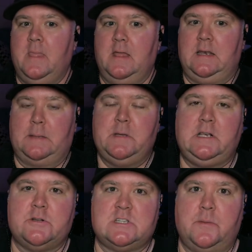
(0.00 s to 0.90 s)
Let me
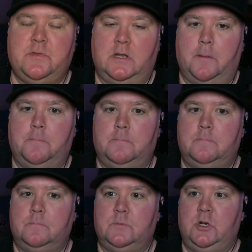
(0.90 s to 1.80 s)
clear something up,
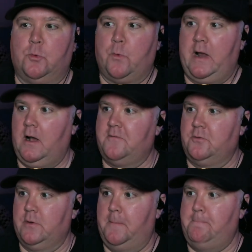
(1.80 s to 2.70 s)
right off the rip.